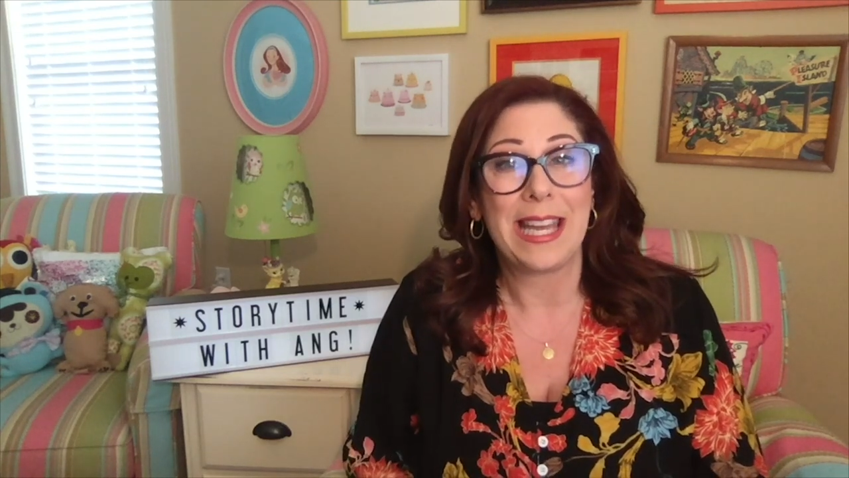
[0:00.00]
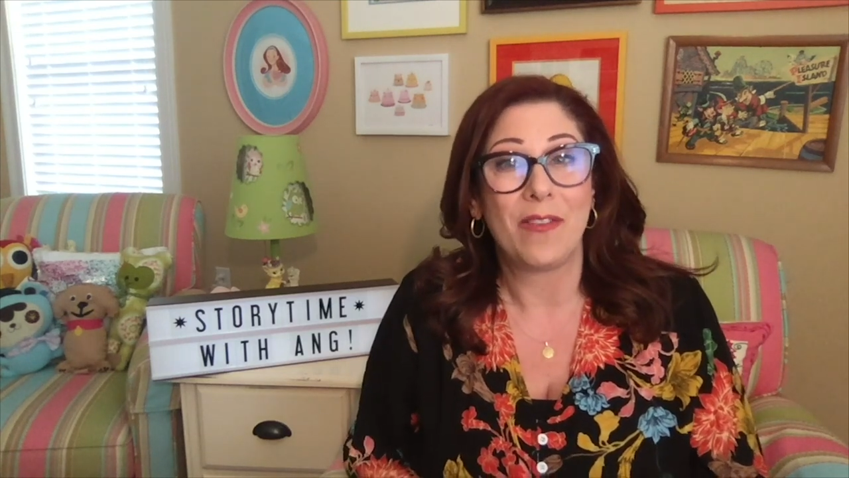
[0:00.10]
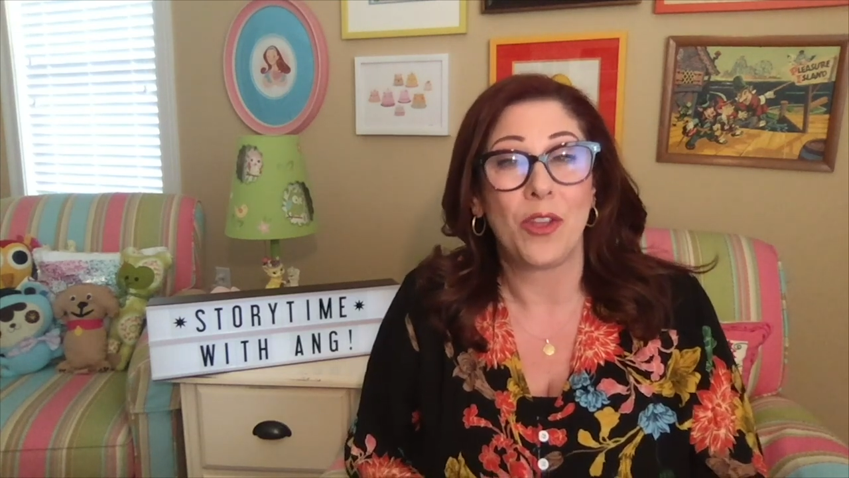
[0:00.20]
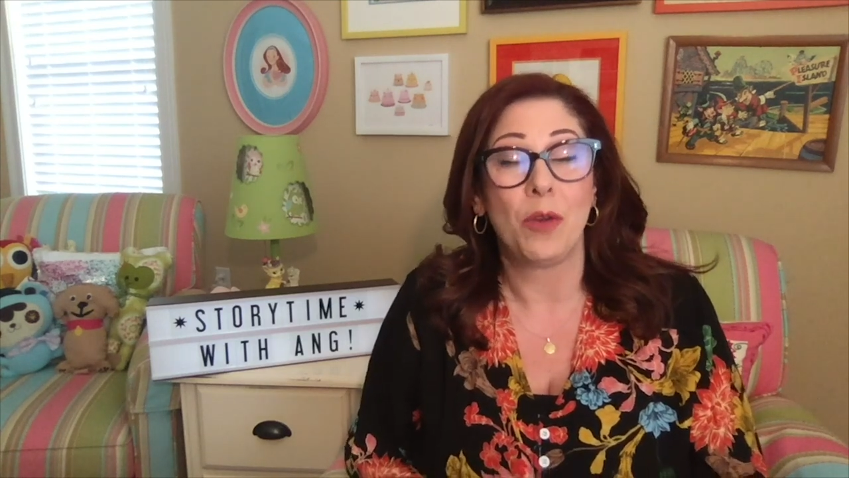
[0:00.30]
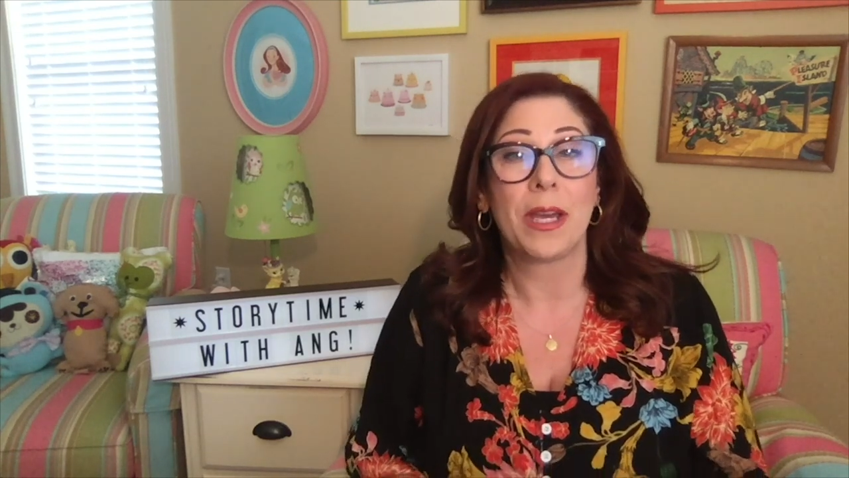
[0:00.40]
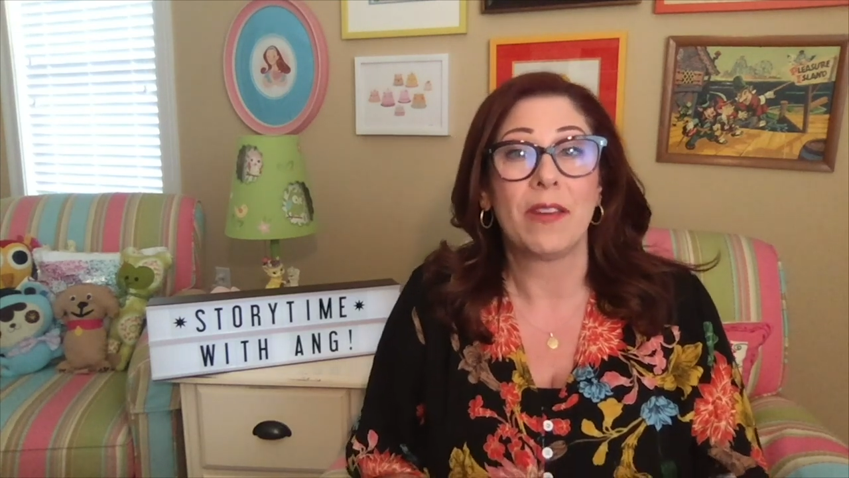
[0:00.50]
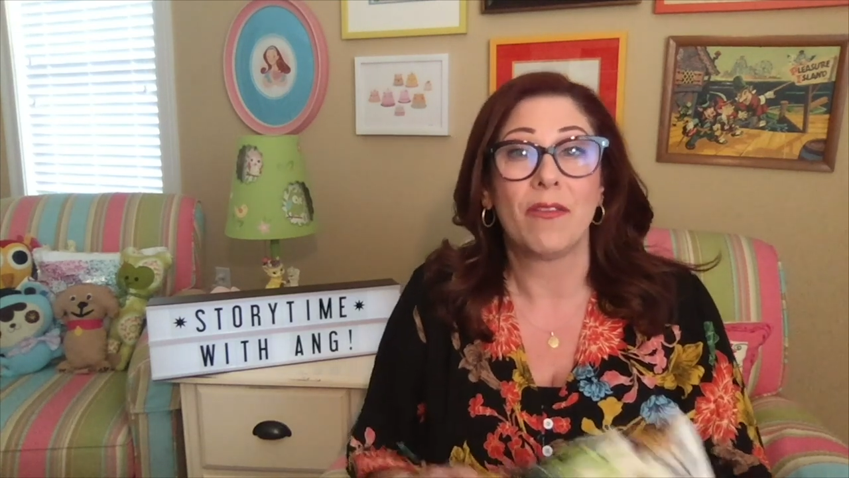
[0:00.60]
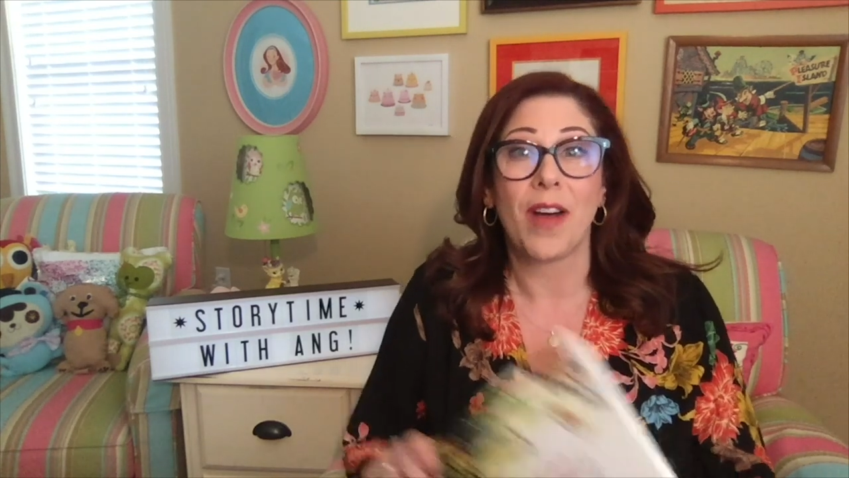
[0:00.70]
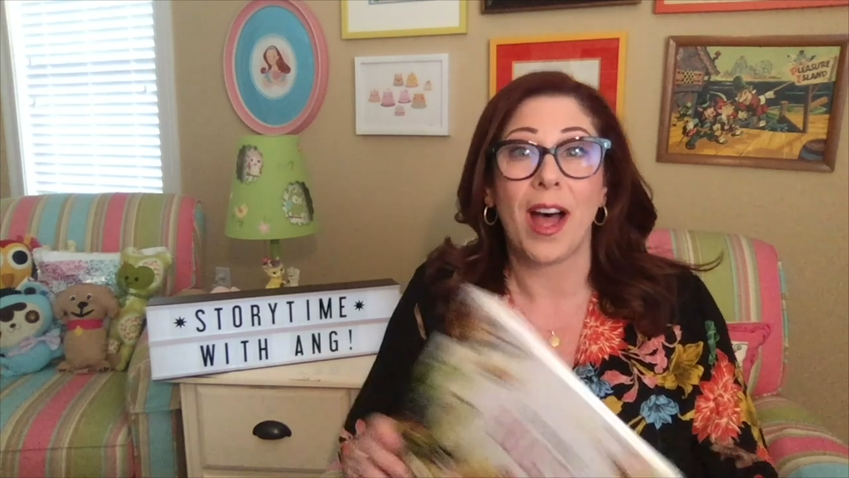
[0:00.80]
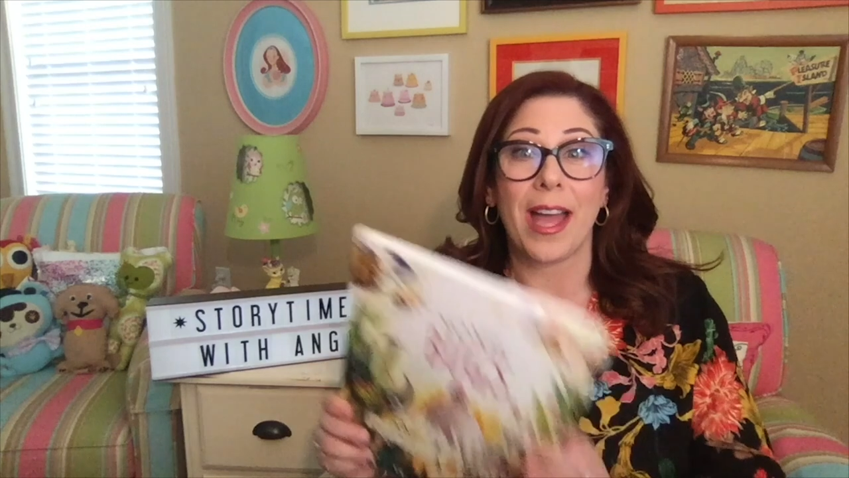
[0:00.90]
if you can
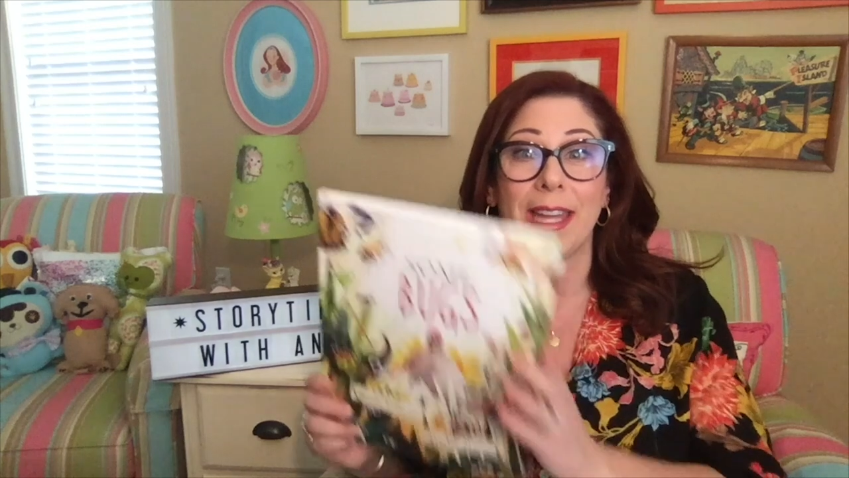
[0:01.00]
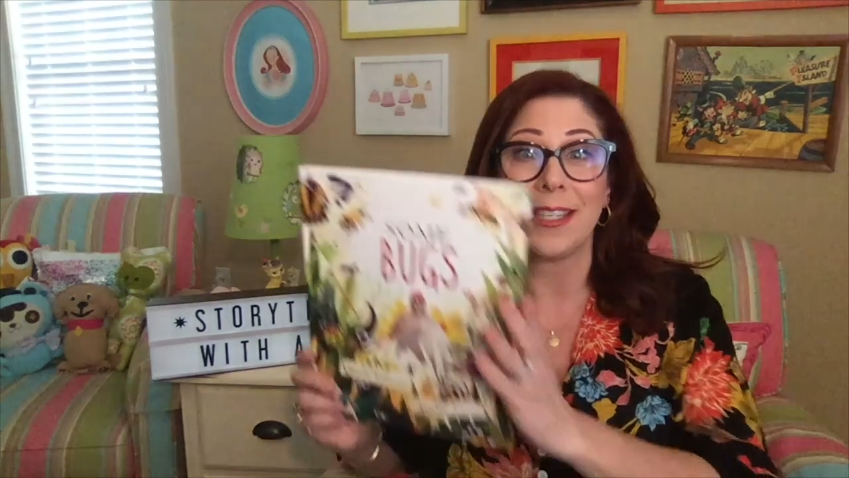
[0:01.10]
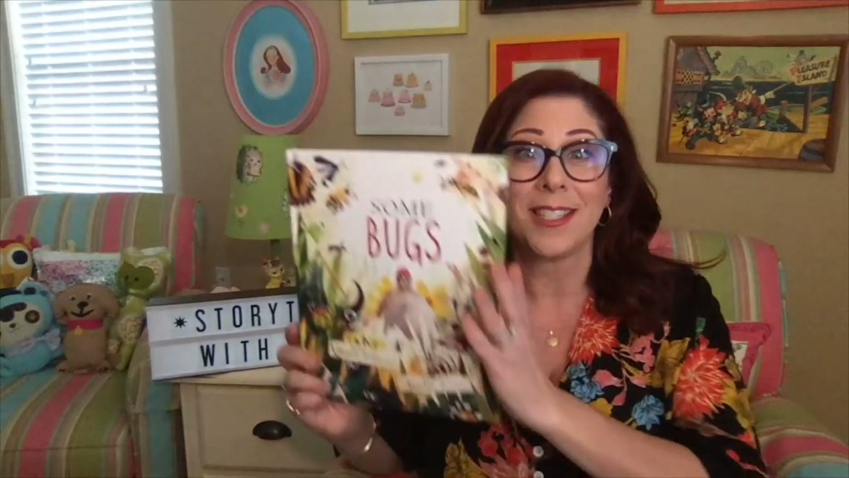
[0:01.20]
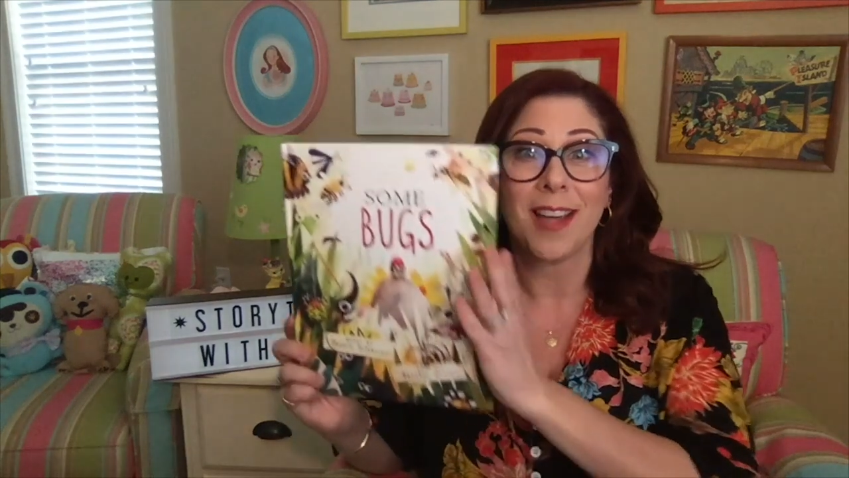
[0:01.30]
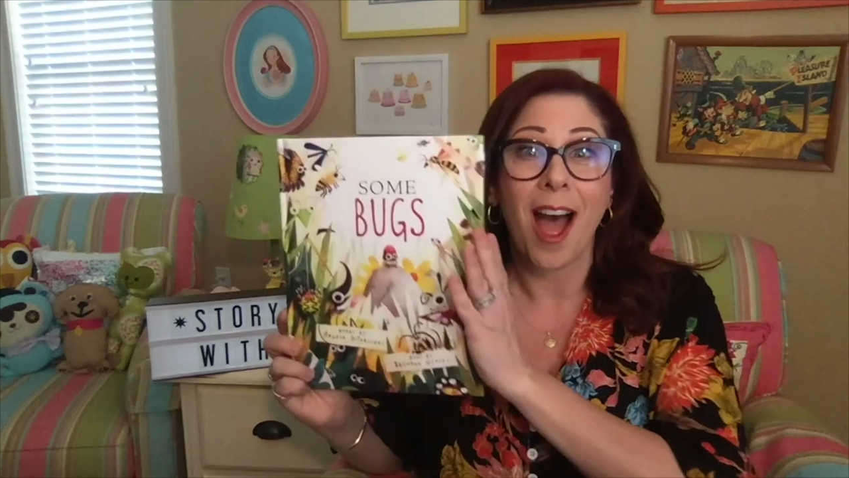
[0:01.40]
find